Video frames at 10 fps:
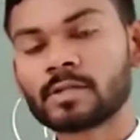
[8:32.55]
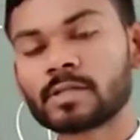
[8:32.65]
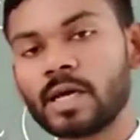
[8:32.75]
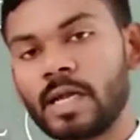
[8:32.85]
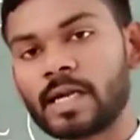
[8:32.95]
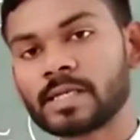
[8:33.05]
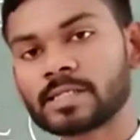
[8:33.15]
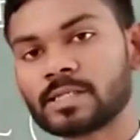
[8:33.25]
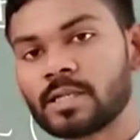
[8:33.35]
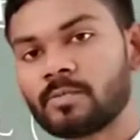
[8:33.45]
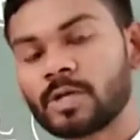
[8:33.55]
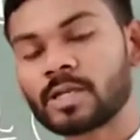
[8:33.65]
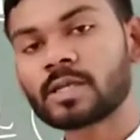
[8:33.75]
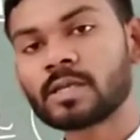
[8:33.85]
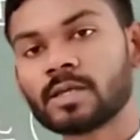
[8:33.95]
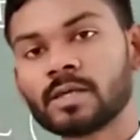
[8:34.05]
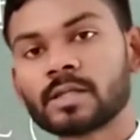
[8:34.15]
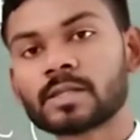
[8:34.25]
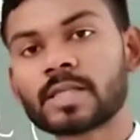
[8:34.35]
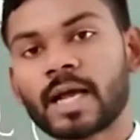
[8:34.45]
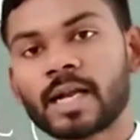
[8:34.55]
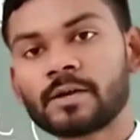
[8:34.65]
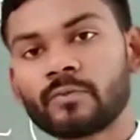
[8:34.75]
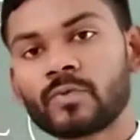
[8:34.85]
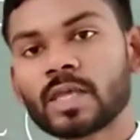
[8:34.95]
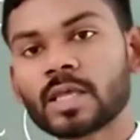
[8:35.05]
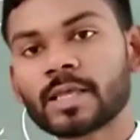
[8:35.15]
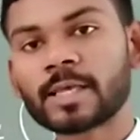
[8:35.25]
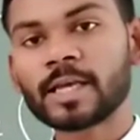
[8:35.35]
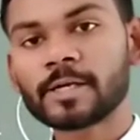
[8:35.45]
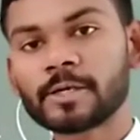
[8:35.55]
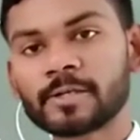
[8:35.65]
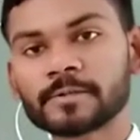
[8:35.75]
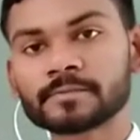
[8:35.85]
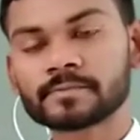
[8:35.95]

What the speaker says: the additional money that we get